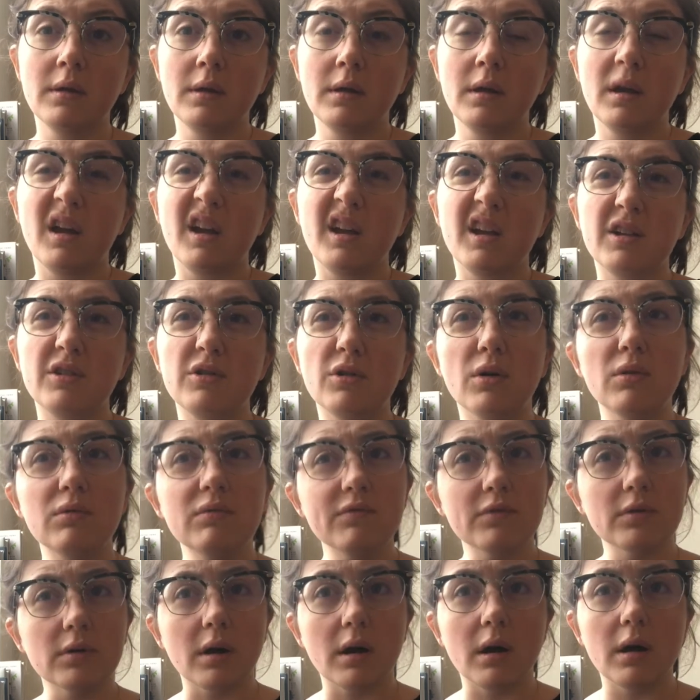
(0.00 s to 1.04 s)
And
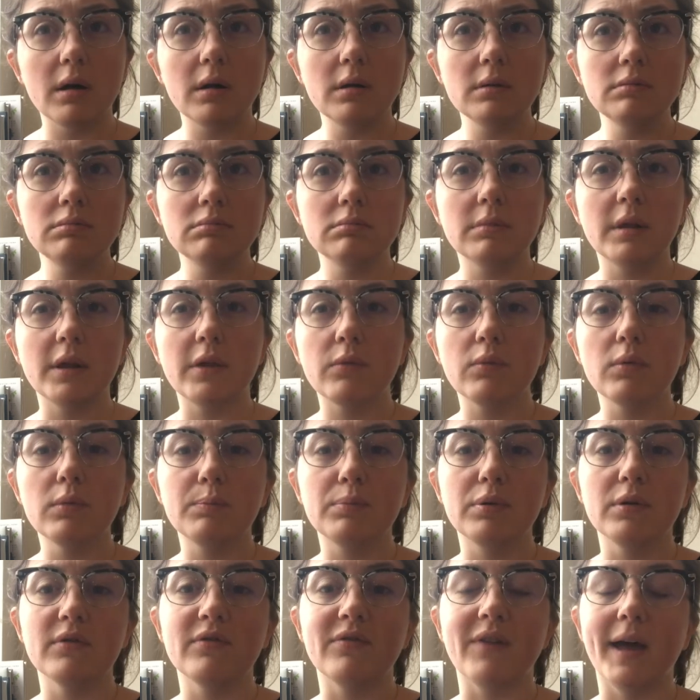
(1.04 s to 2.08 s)
overall, this will
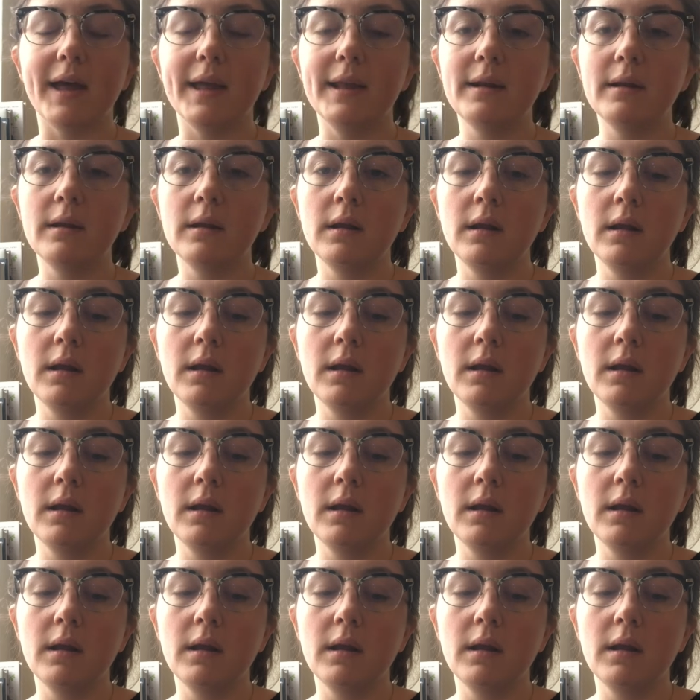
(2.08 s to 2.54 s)
prevent